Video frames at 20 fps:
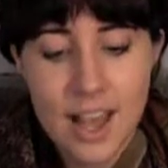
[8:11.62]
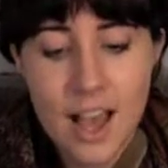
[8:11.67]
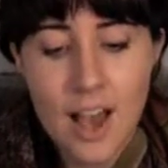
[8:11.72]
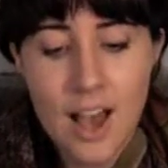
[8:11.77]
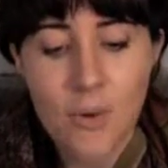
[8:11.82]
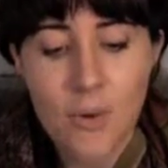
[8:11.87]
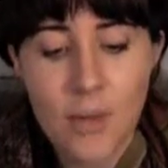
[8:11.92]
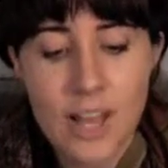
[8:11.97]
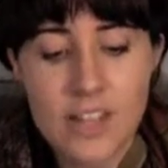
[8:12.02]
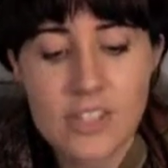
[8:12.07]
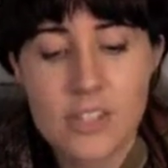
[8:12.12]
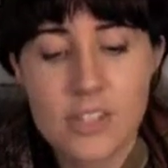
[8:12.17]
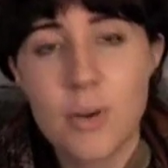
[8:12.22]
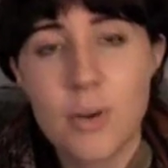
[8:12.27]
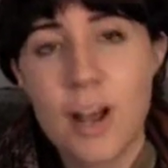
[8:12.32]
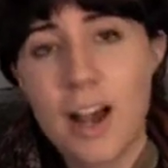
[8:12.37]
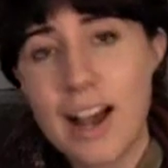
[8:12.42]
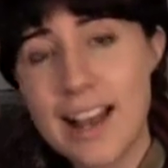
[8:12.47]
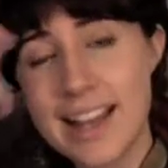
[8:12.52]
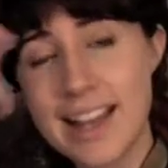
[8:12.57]
Okay, so
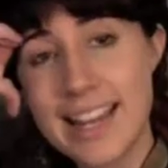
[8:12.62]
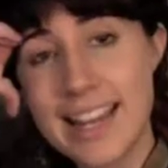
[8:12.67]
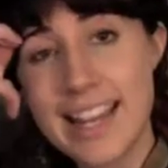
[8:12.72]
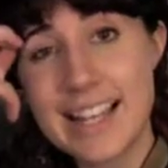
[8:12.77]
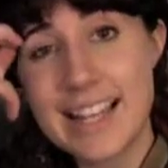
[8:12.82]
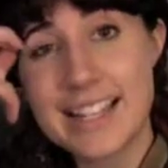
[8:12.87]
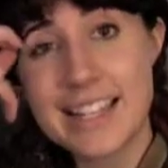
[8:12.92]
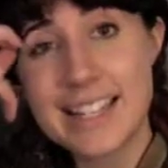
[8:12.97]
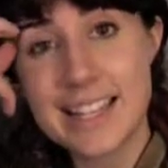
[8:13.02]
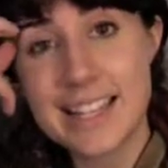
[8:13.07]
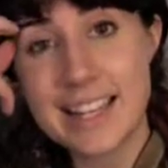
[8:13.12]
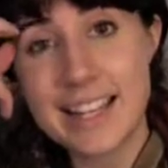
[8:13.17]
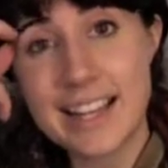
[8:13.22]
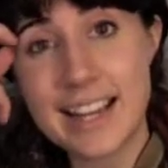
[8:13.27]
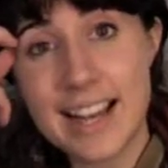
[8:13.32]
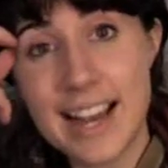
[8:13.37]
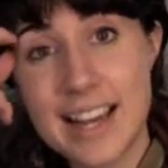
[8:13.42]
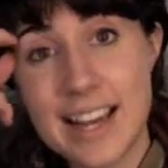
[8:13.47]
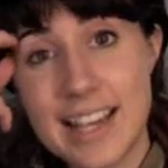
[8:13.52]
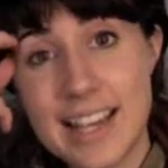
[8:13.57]
Kansas, like I
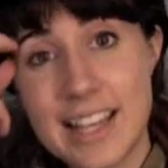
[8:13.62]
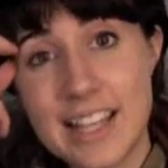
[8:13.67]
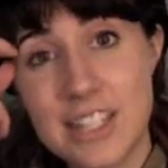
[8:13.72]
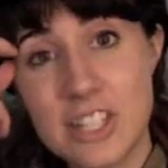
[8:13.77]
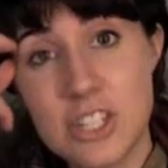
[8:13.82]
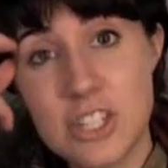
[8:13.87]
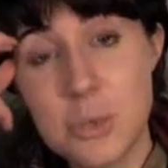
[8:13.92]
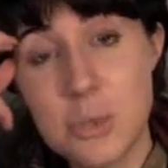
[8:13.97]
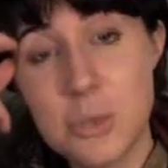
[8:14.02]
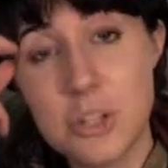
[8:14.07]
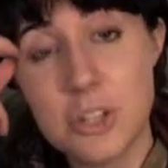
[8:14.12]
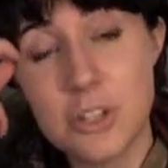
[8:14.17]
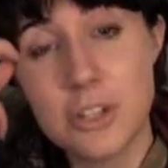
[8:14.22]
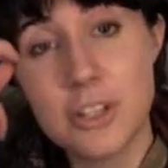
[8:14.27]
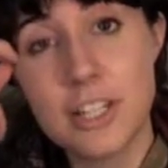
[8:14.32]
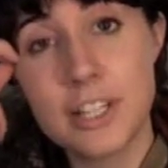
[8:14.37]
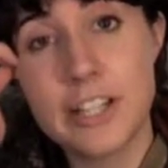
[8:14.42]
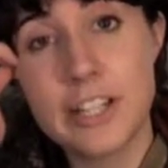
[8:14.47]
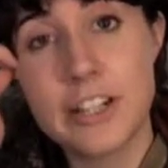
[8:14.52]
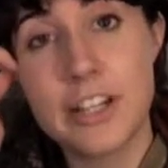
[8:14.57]
kind of hinted to
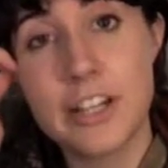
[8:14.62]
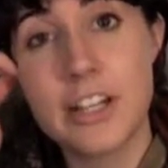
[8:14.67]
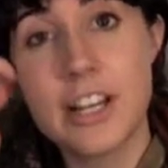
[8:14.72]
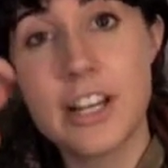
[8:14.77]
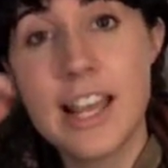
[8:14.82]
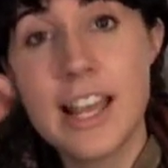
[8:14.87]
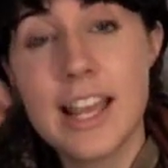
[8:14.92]
earlier,